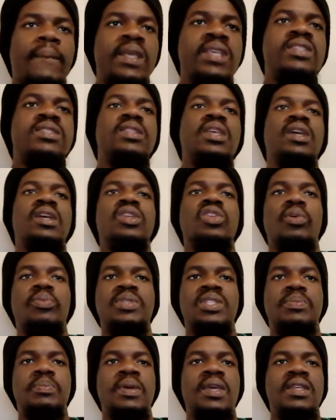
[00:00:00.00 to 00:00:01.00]
He's taking
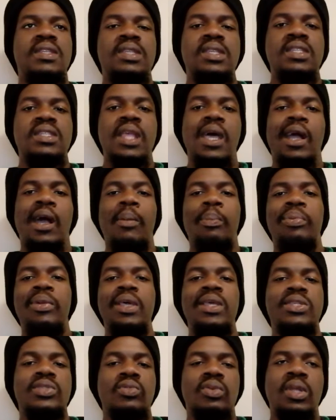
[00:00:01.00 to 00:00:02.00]
up space. He's like a
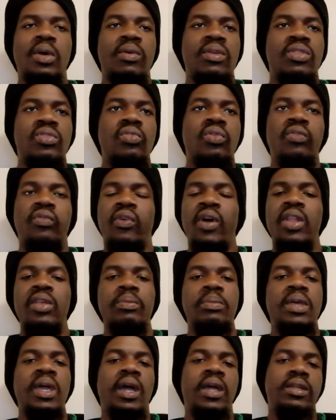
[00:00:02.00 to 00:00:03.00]
placeholder with no value
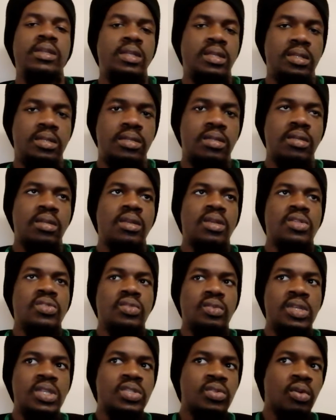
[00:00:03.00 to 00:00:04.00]
behind it.
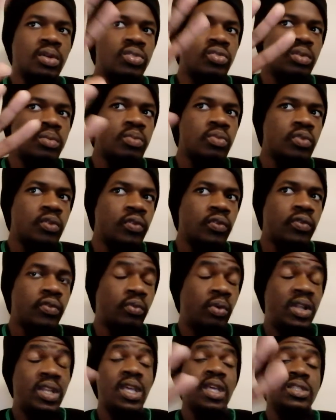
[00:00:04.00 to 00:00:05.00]
So he's going to remove.
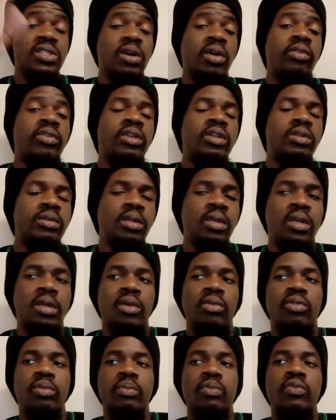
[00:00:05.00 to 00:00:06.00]
Well, he has already
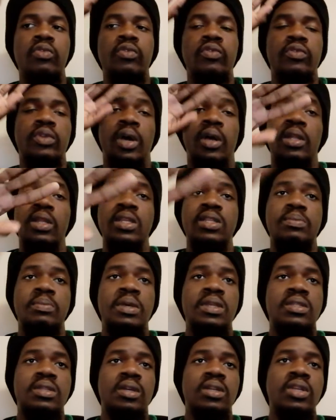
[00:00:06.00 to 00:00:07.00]
removed. He's
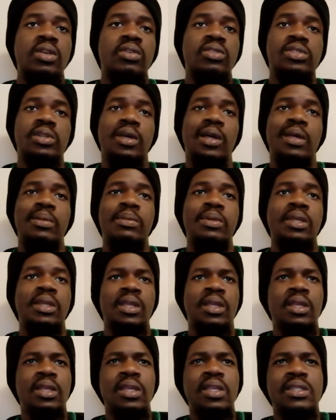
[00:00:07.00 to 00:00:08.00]
based on Hearshot. I mean,
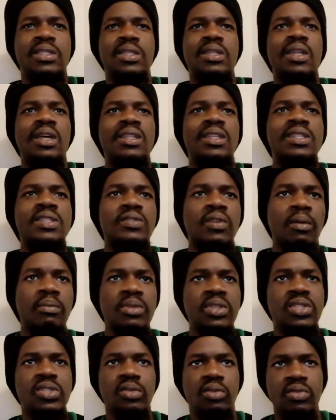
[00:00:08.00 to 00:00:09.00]
he said that it's
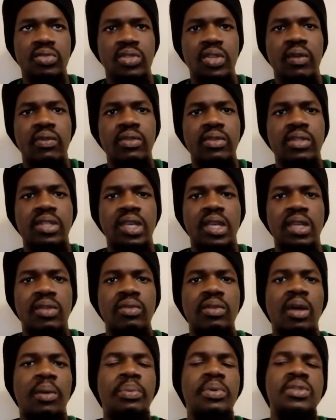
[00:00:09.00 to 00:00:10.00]
from the Sun, so you have to take
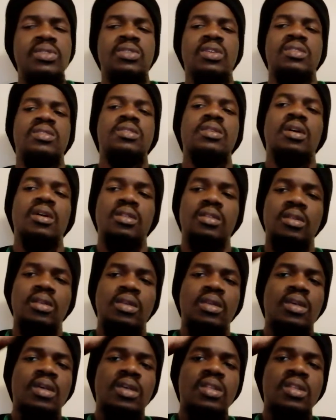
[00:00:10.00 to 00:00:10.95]
it with a pinch of salt.